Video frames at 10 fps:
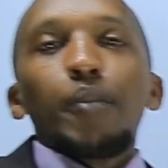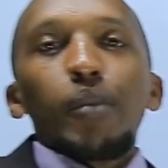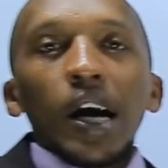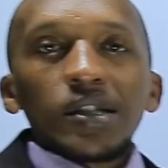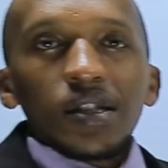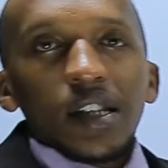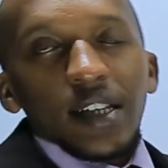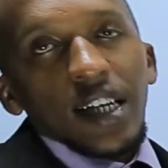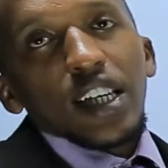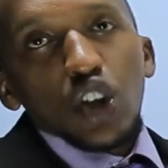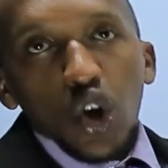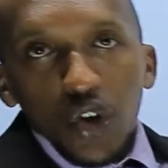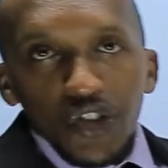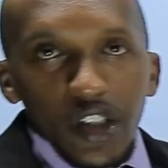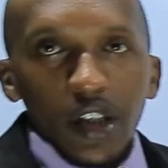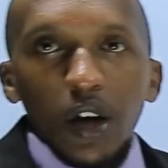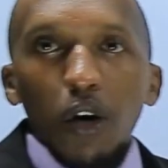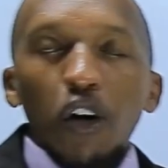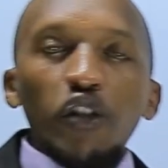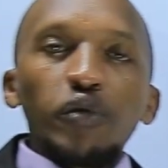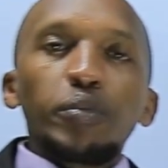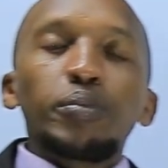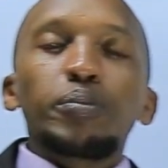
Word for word: amassed the technology of,